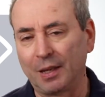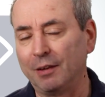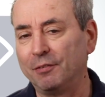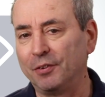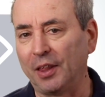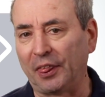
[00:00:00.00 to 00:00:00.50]

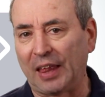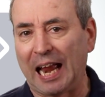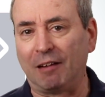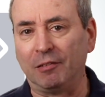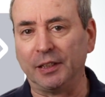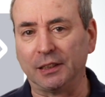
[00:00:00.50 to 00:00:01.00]
And for
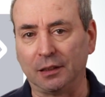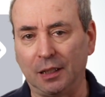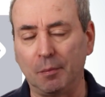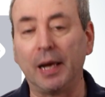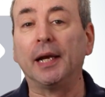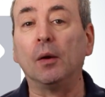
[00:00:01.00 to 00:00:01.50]
that reason, I
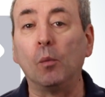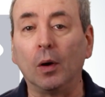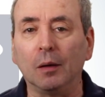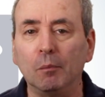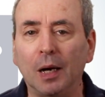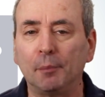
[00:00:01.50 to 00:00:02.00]
made it one
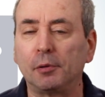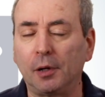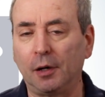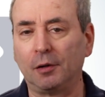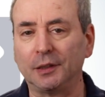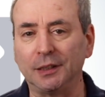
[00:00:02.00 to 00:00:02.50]
of my
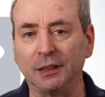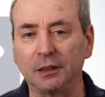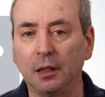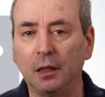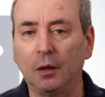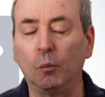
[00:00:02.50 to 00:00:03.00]
priorities
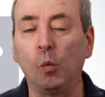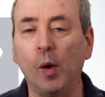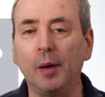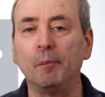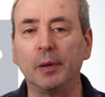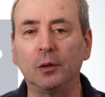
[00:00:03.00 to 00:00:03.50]

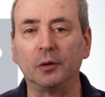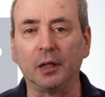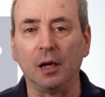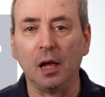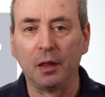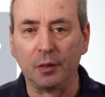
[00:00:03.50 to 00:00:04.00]
when
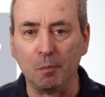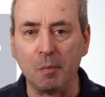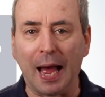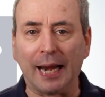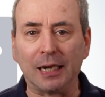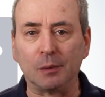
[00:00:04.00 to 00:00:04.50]
building the
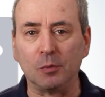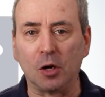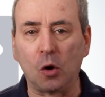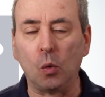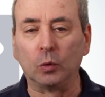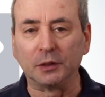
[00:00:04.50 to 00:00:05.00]
Management
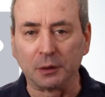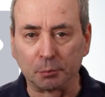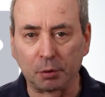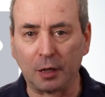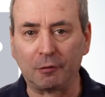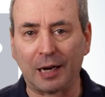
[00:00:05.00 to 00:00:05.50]
Courses
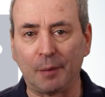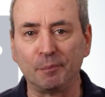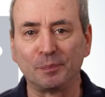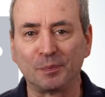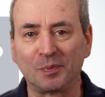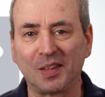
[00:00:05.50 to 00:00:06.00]
program,
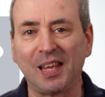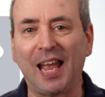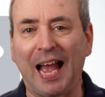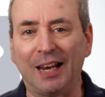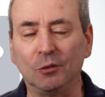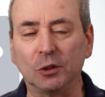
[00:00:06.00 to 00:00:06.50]

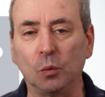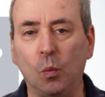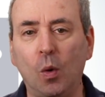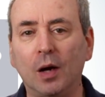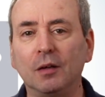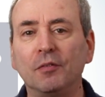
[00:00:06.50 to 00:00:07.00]
and it was
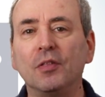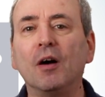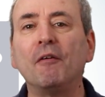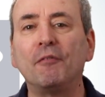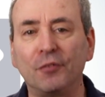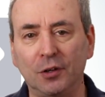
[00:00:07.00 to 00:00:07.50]
one of the
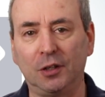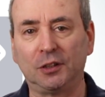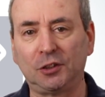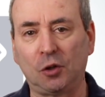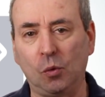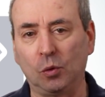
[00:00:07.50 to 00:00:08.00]

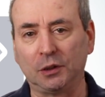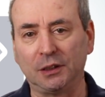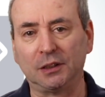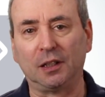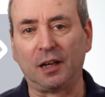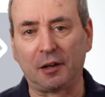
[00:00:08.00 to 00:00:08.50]
first
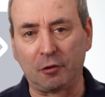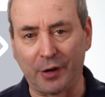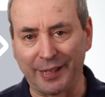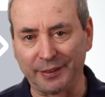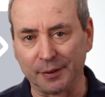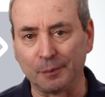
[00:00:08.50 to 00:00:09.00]
courses that I
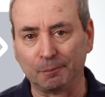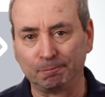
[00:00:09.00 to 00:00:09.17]
created.